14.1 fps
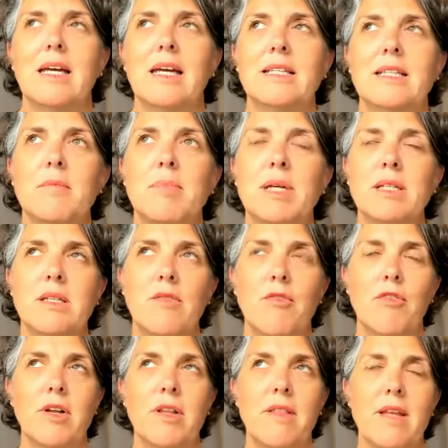it's a bit
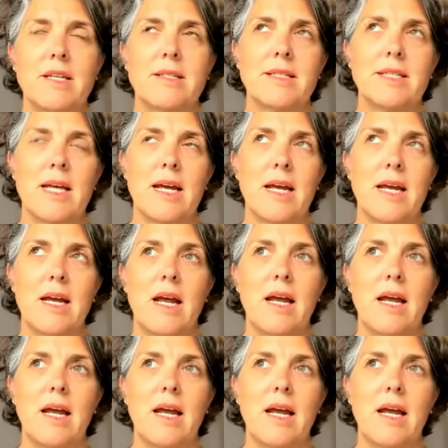different than, say,